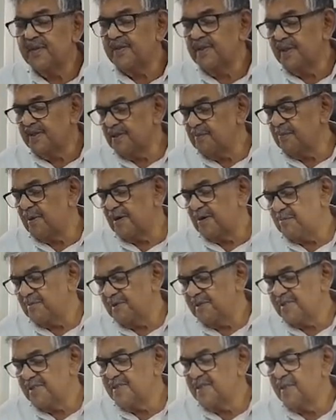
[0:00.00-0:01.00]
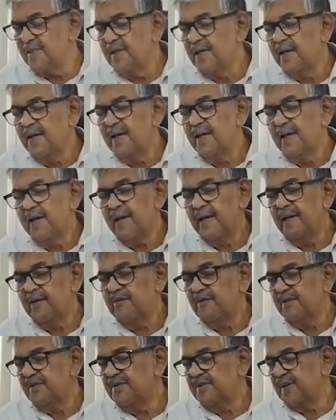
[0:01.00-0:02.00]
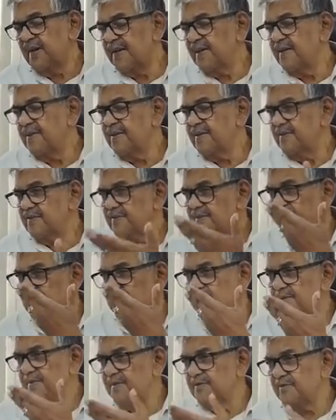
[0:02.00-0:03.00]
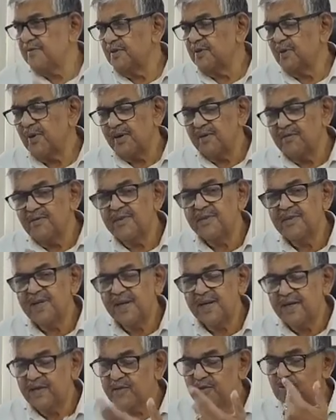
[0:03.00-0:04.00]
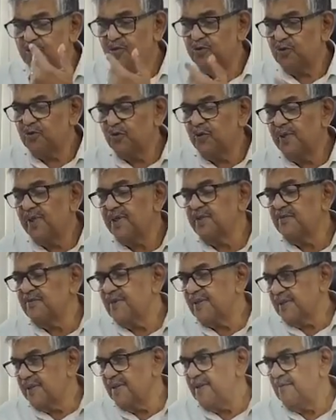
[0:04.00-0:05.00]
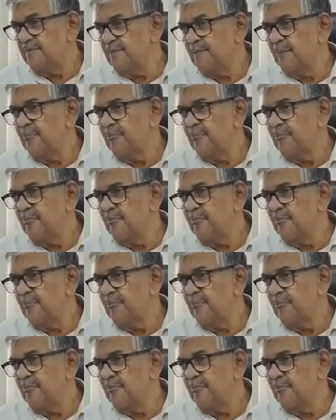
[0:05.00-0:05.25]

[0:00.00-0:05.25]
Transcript: the departments, and we'll try and, if required, we'll try and tweak it further.